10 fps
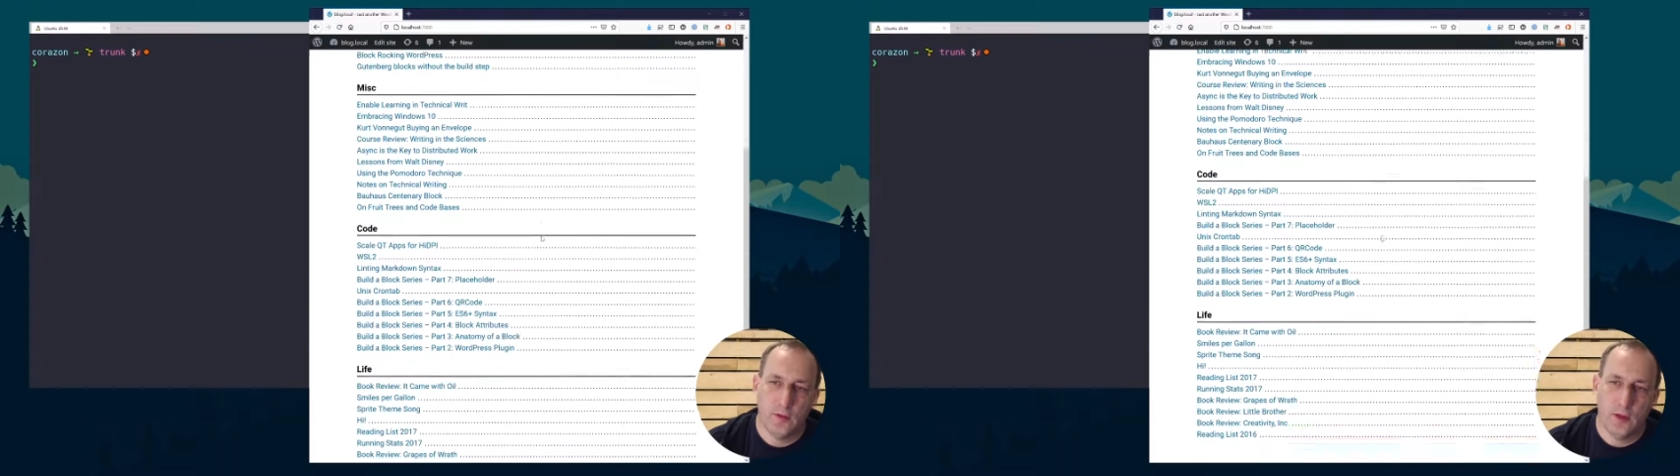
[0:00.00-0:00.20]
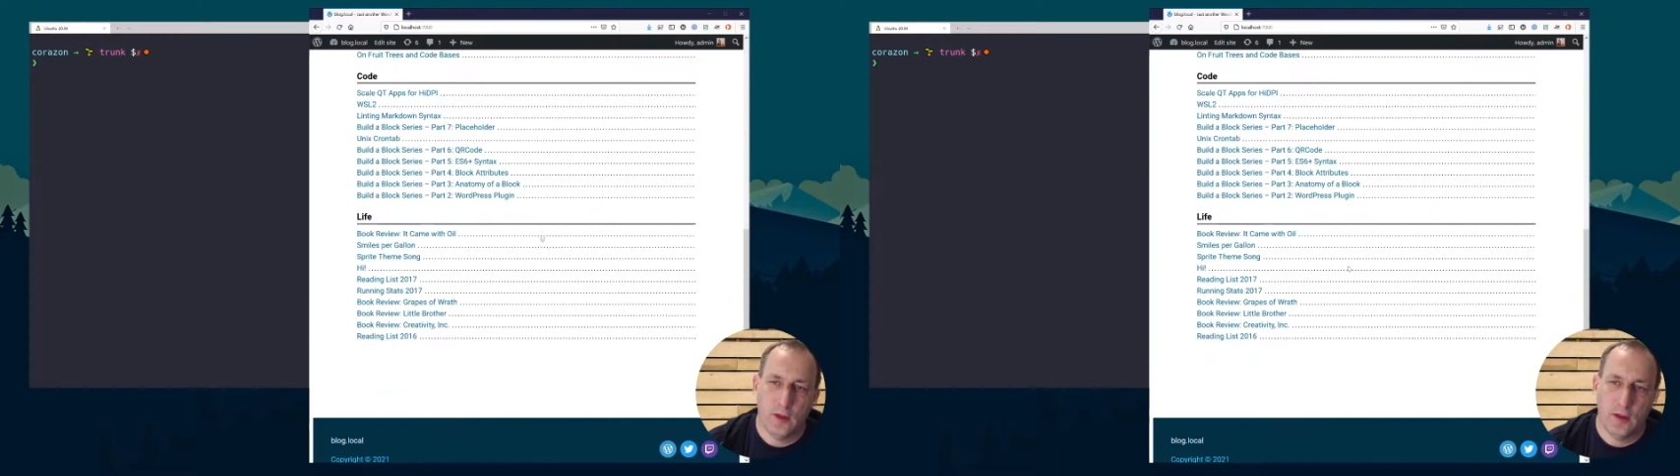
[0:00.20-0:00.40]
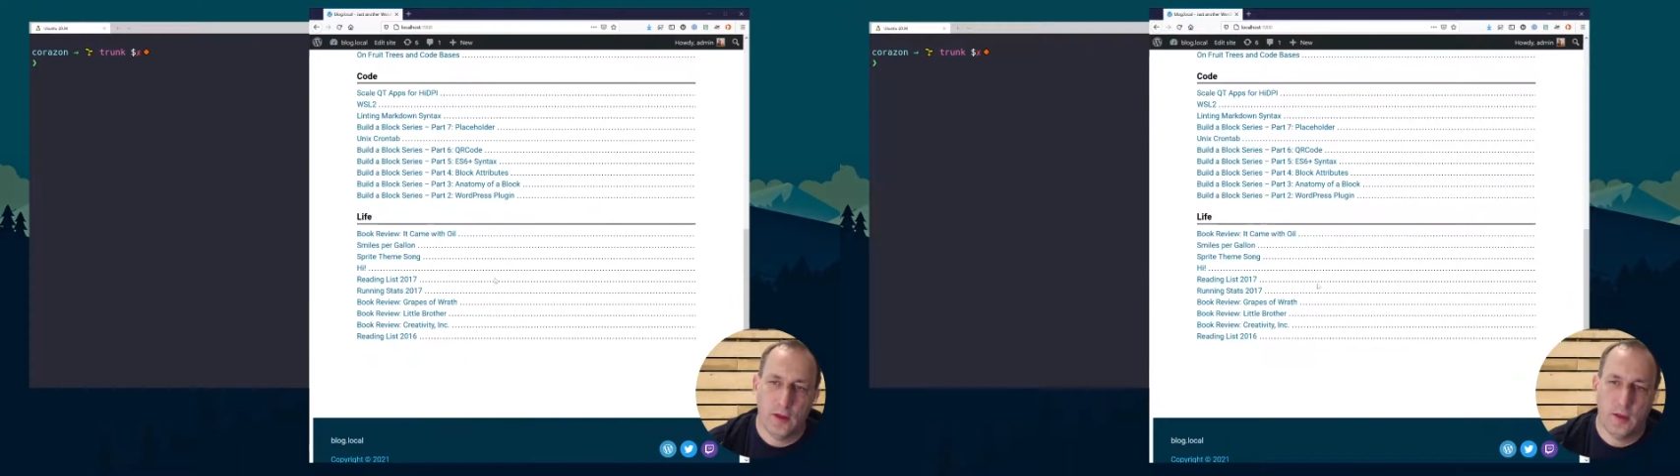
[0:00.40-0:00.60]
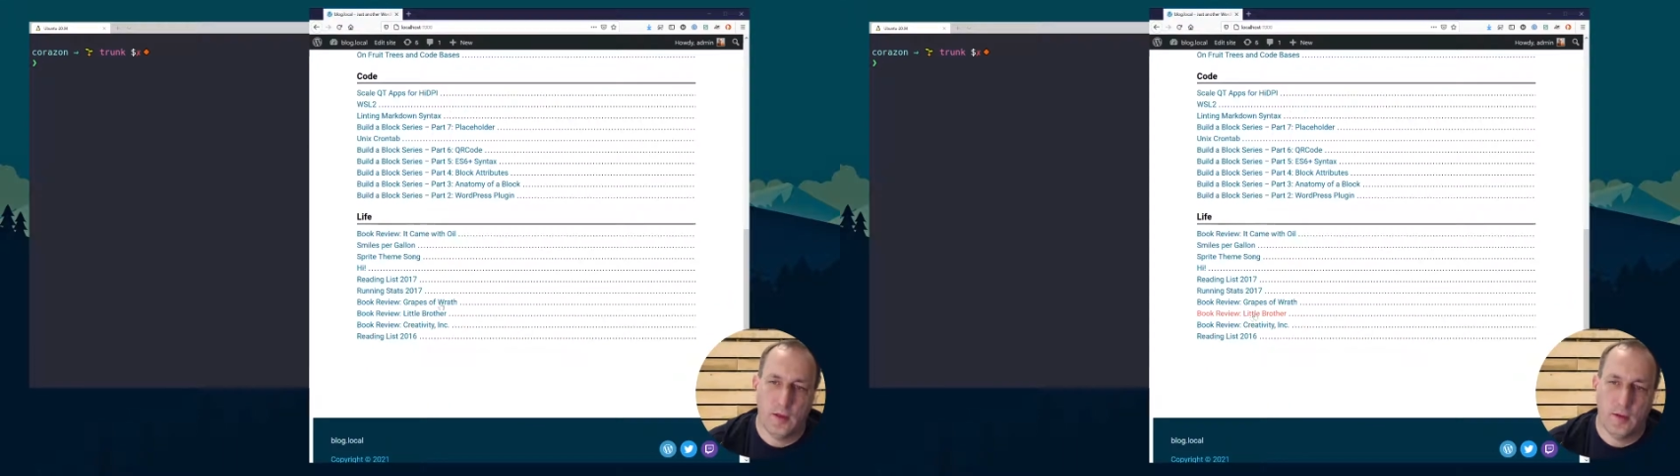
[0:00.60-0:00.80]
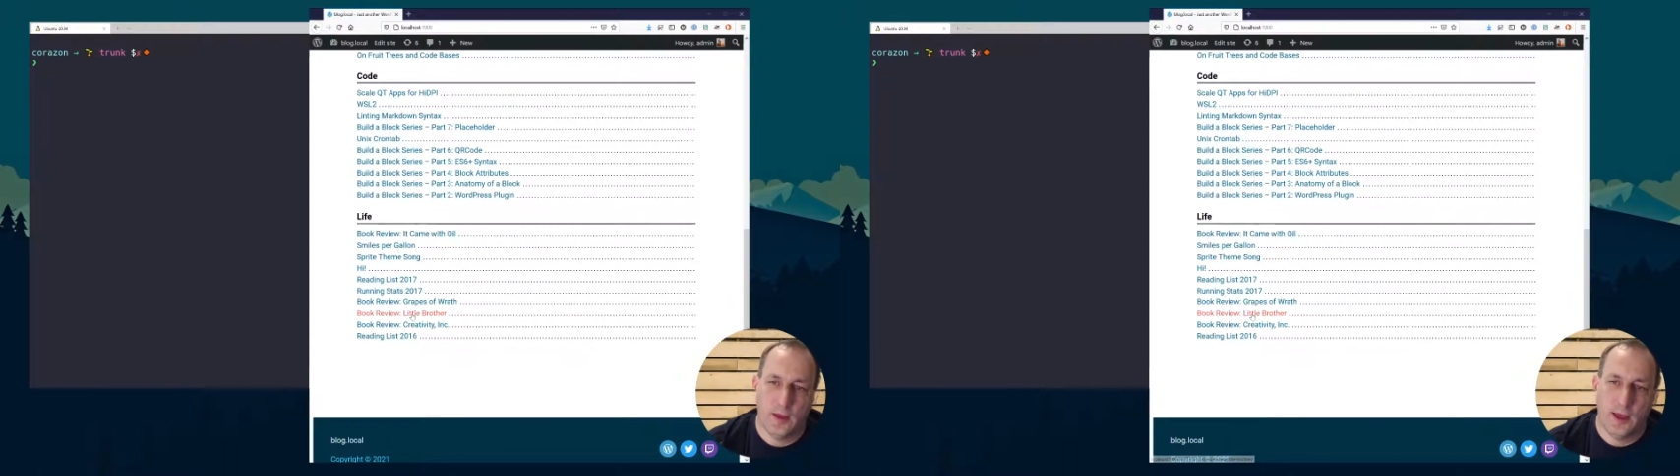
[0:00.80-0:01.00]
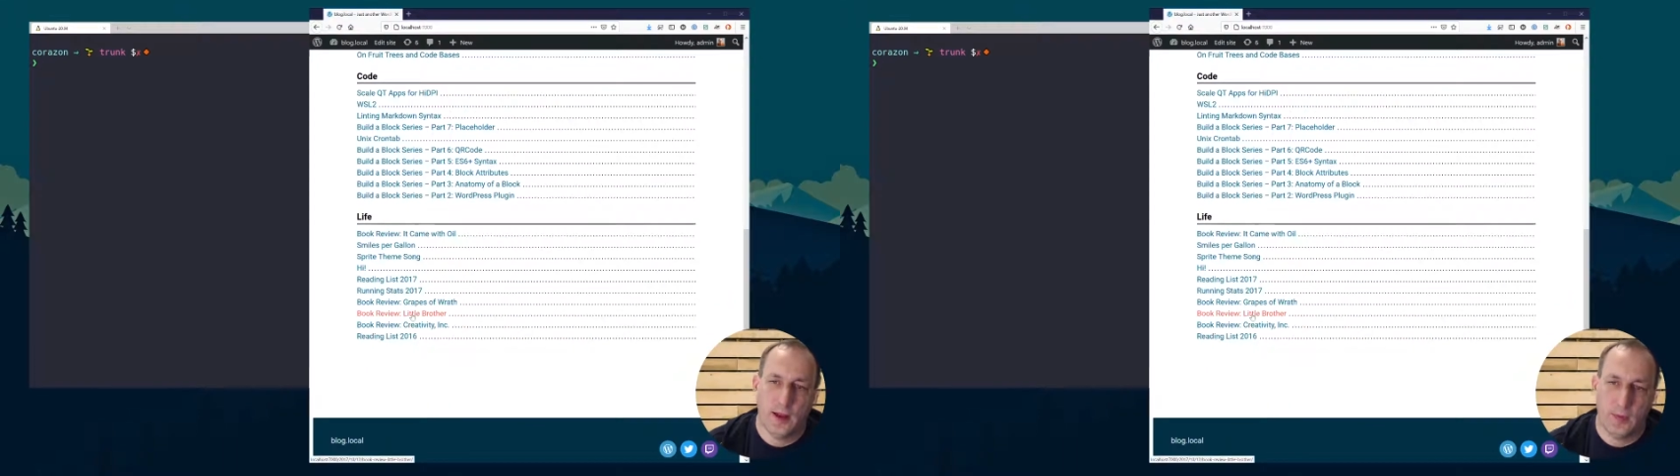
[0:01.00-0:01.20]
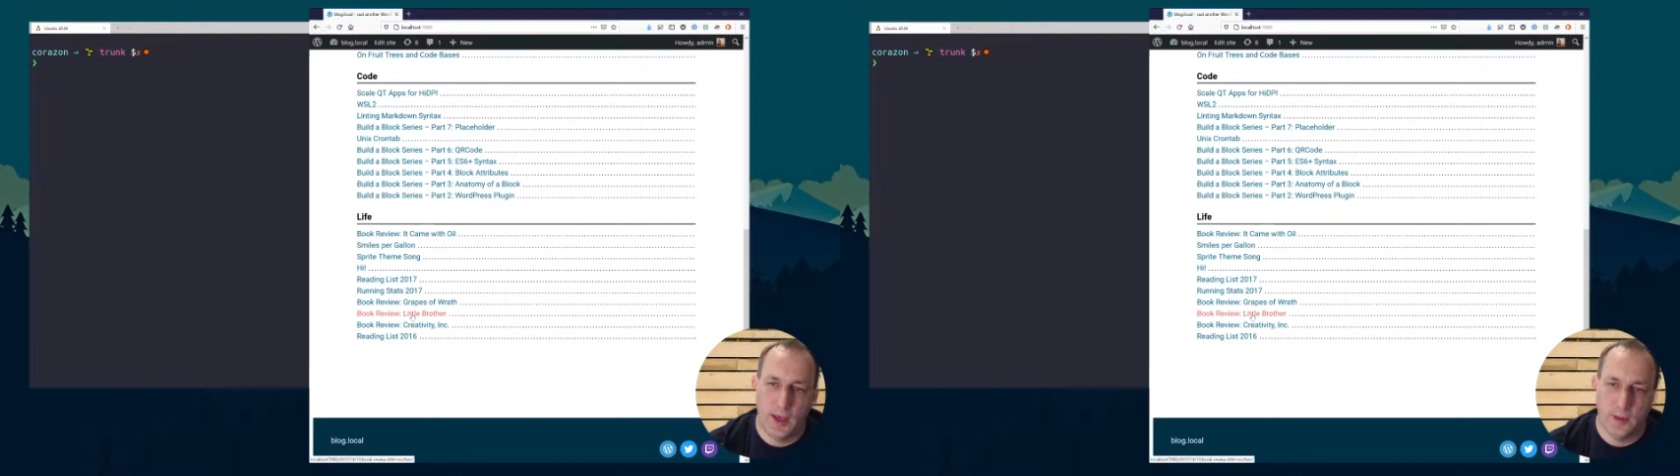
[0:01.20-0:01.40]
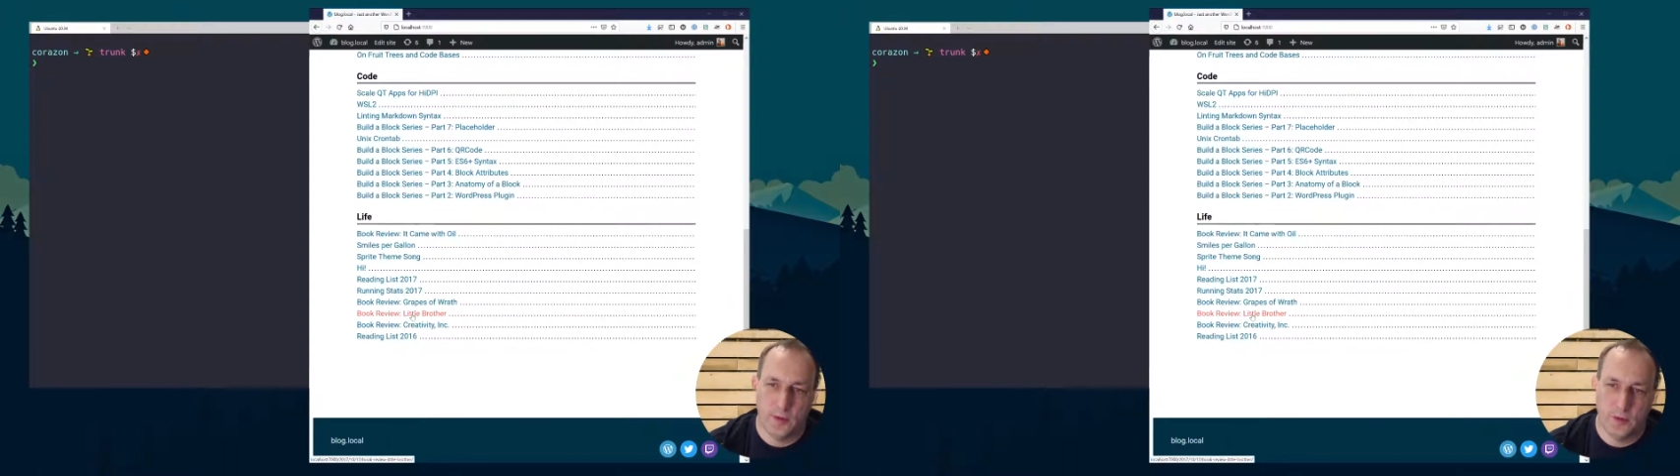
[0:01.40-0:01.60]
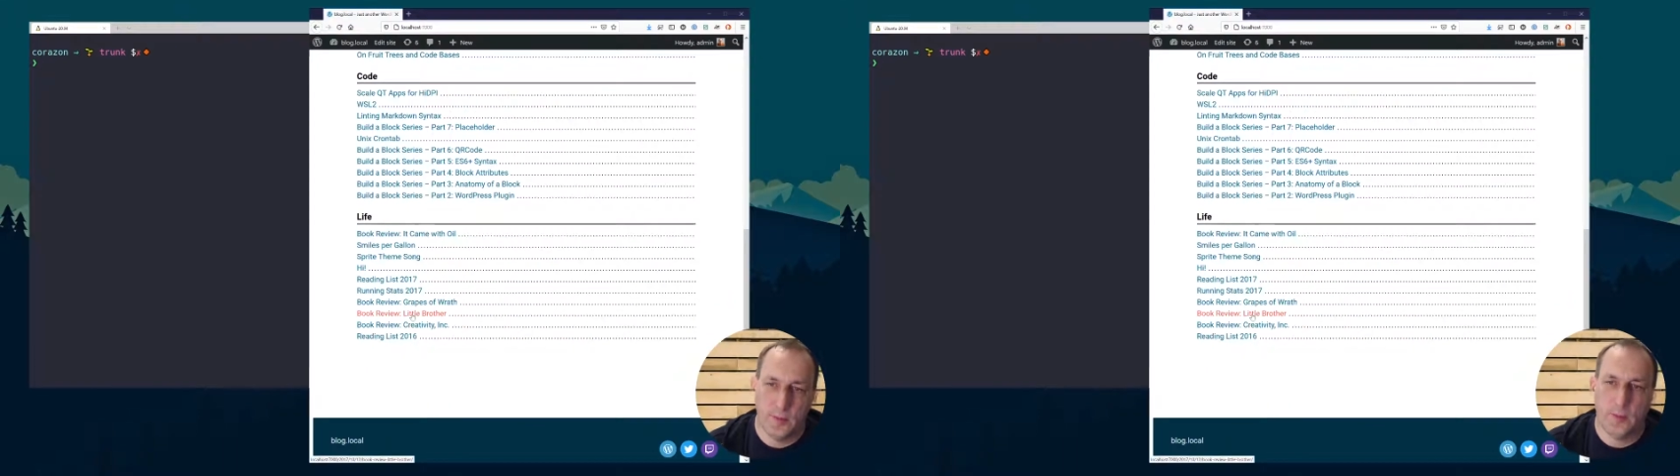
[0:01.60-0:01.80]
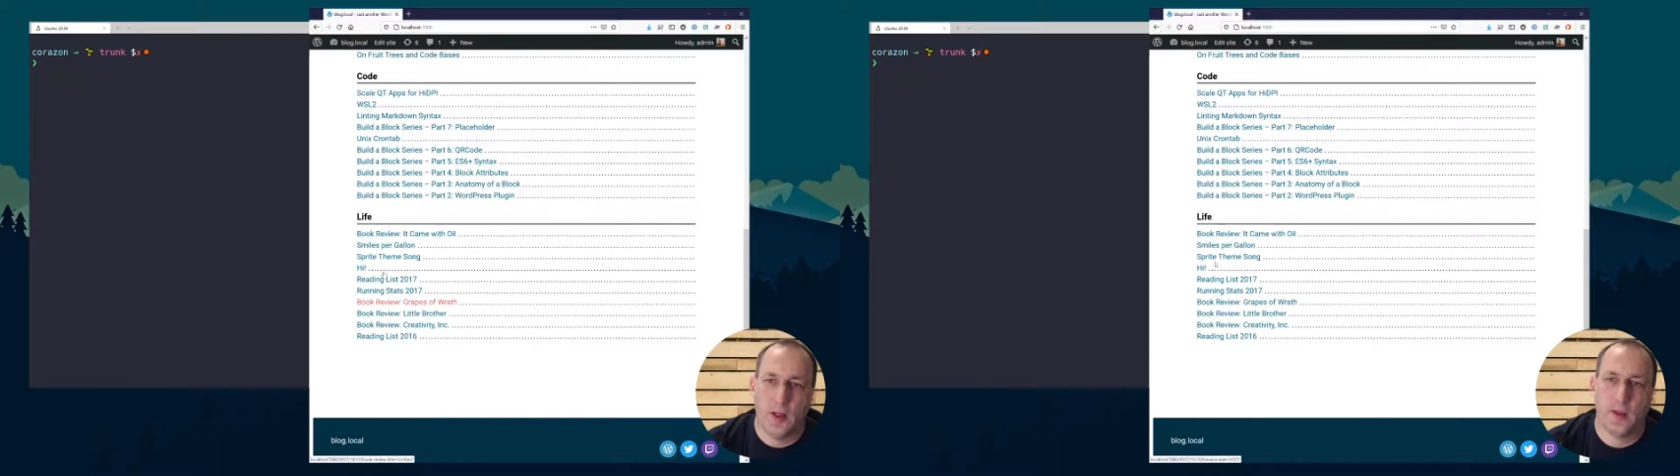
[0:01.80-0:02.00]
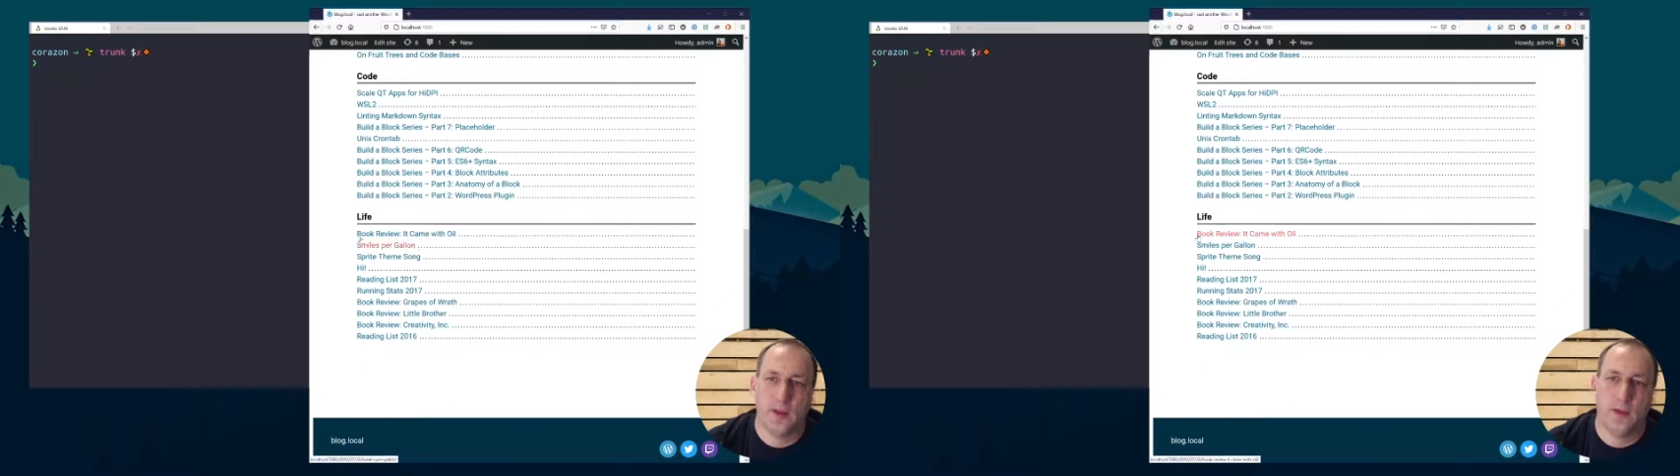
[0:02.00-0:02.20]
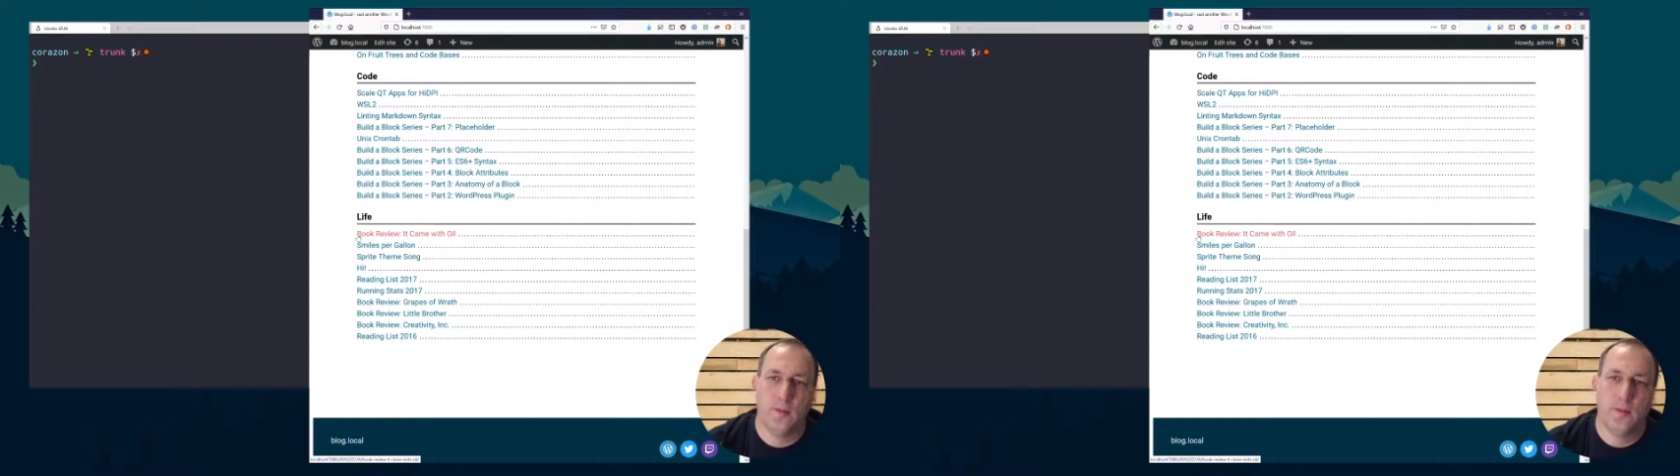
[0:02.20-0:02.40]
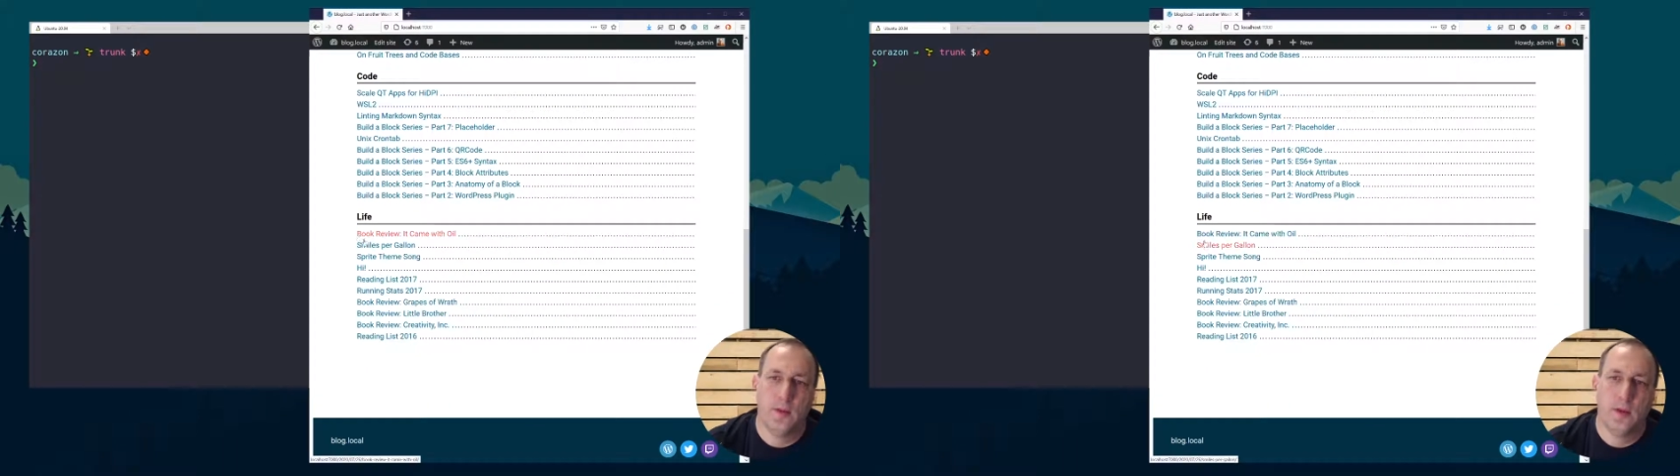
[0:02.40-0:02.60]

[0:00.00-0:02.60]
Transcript: add a page to my block theme,